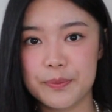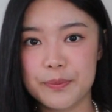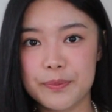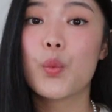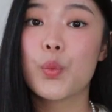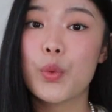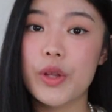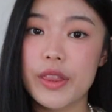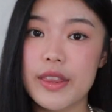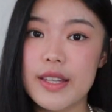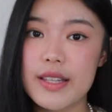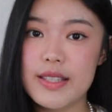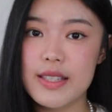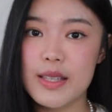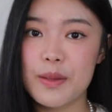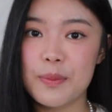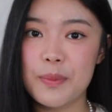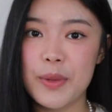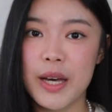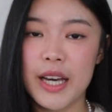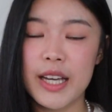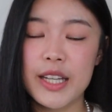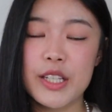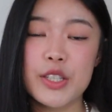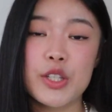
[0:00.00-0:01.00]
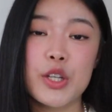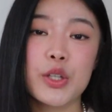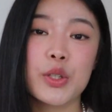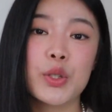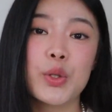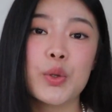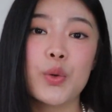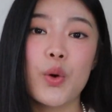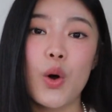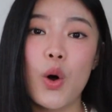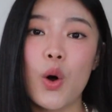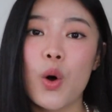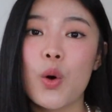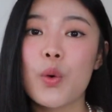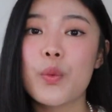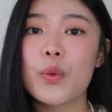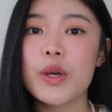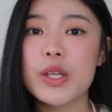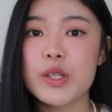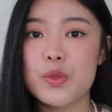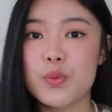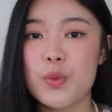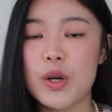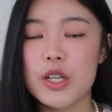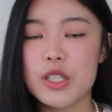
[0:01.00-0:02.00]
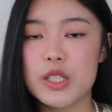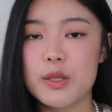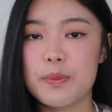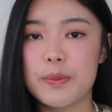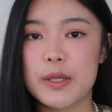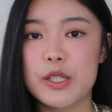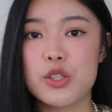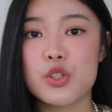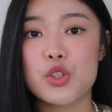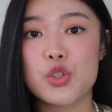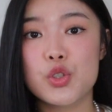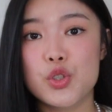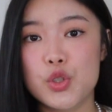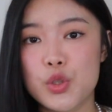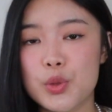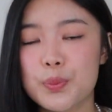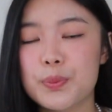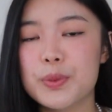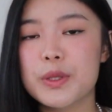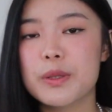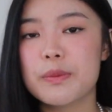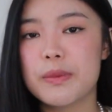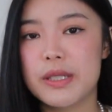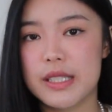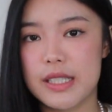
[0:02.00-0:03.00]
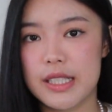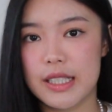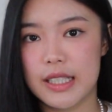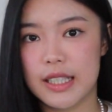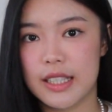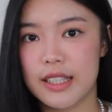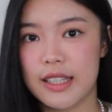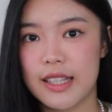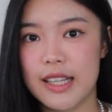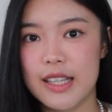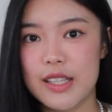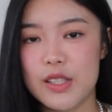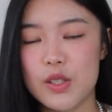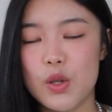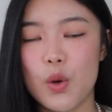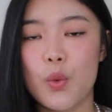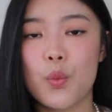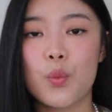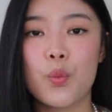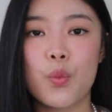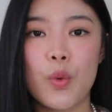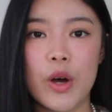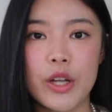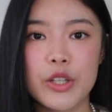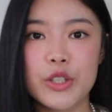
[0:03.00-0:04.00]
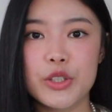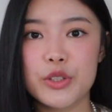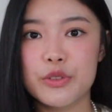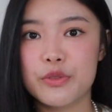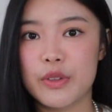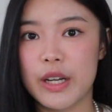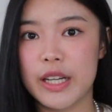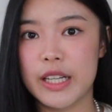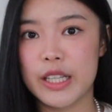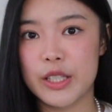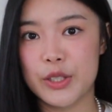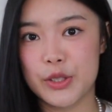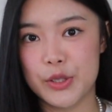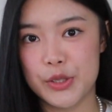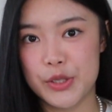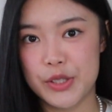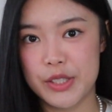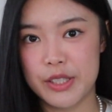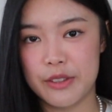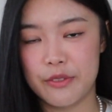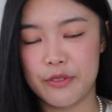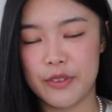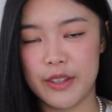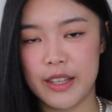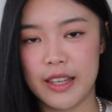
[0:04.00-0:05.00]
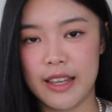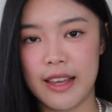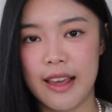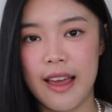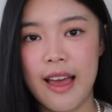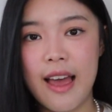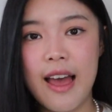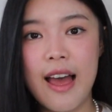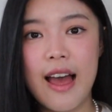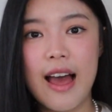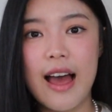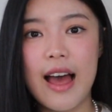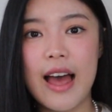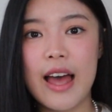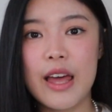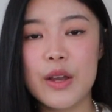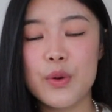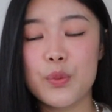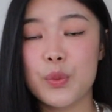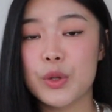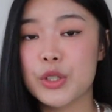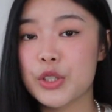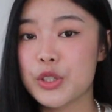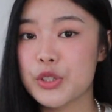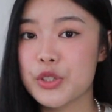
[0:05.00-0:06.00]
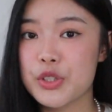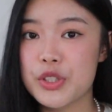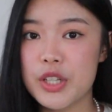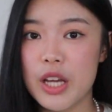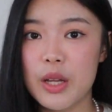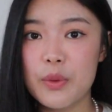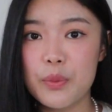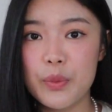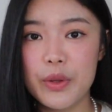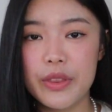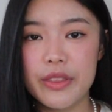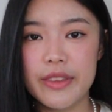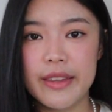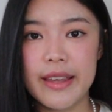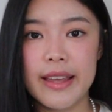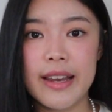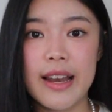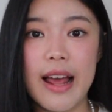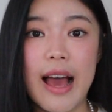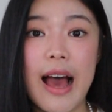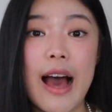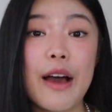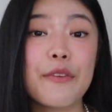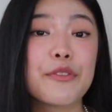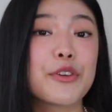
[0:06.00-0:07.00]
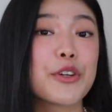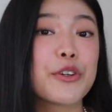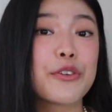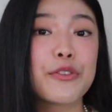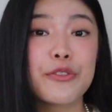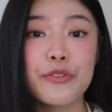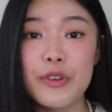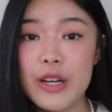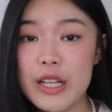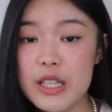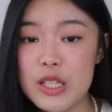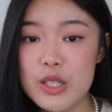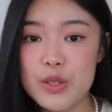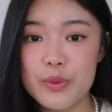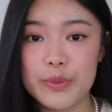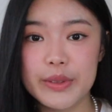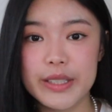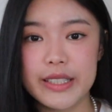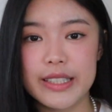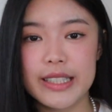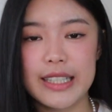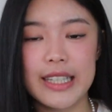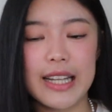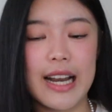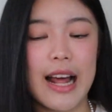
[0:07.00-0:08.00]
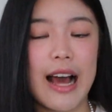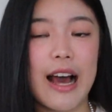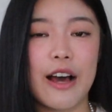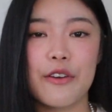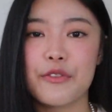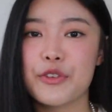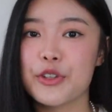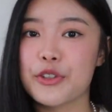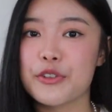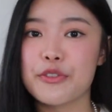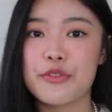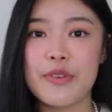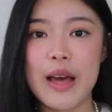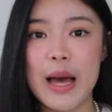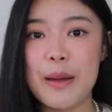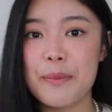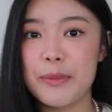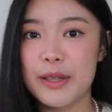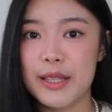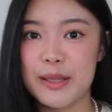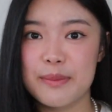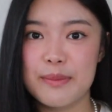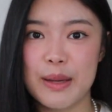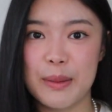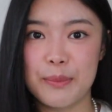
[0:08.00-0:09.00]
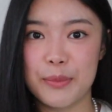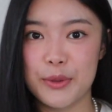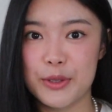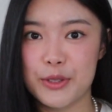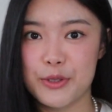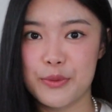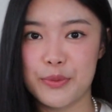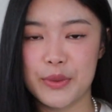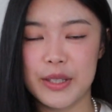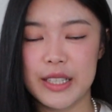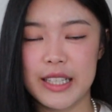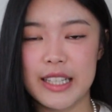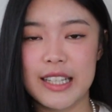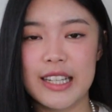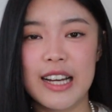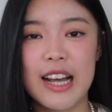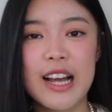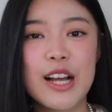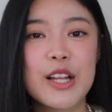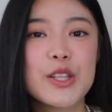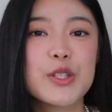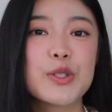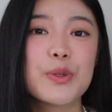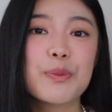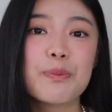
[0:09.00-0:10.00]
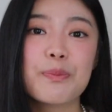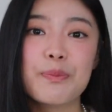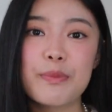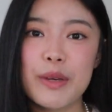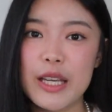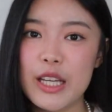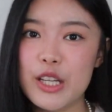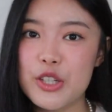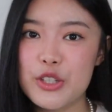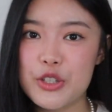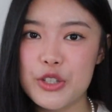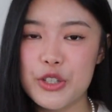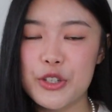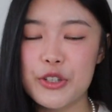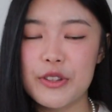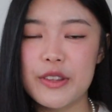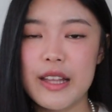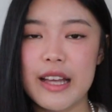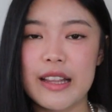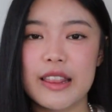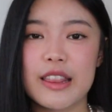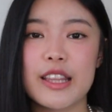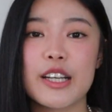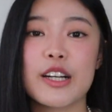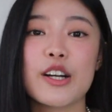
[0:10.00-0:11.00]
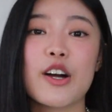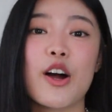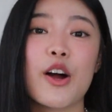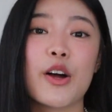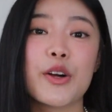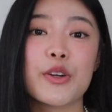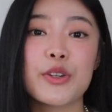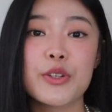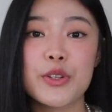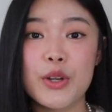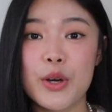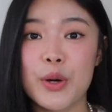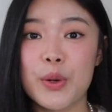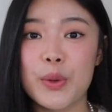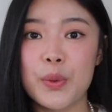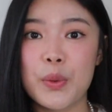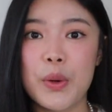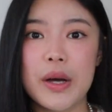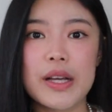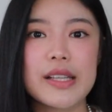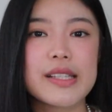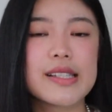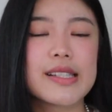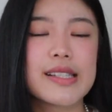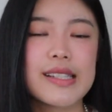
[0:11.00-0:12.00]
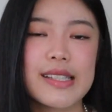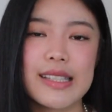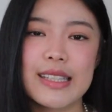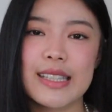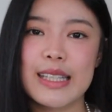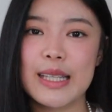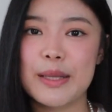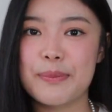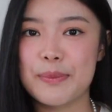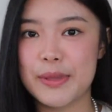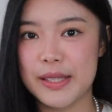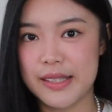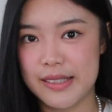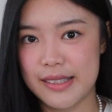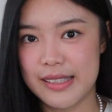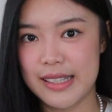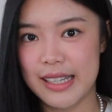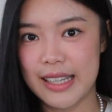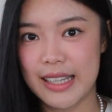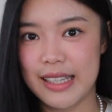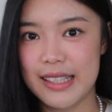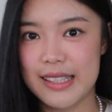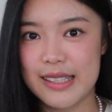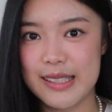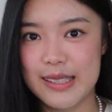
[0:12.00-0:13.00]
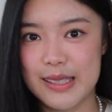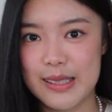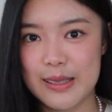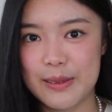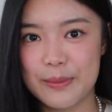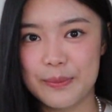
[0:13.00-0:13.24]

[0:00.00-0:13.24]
With this in mind, you always want to be super meticulous when you're writing your CV. And when you're done with it, have your friends read it, have your family members read it to make sure that there are no silly mistakes.